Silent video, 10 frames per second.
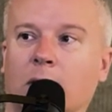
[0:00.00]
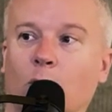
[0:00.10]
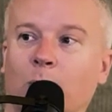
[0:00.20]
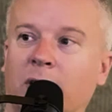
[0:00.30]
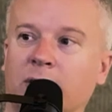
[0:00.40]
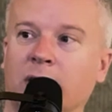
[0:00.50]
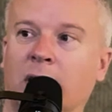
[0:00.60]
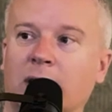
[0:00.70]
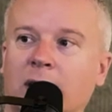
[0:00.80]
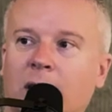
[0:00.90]
cold plunge and the
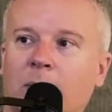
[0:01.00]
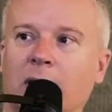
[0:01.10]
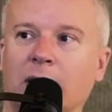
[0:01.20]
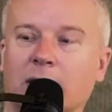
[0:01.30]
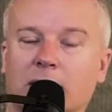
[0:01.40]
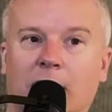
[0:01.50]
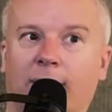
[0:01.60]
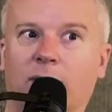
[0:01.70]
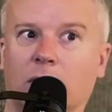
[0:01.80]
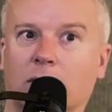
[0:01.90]
hot tub that I
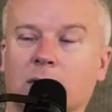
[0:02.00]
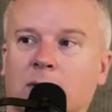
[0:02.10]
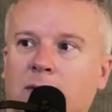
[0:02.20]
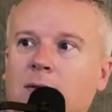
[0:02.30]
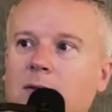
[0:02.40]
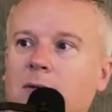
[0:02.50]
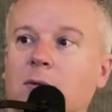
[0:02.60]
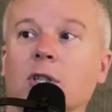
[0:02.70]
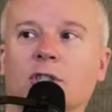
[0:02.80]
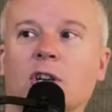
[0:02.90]
feel
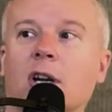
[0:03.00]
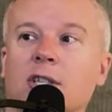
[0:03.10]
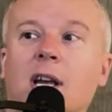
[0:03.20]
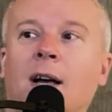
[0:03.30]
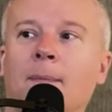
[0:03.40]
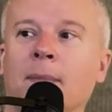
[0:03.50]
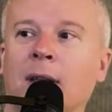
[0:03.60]
really charged up.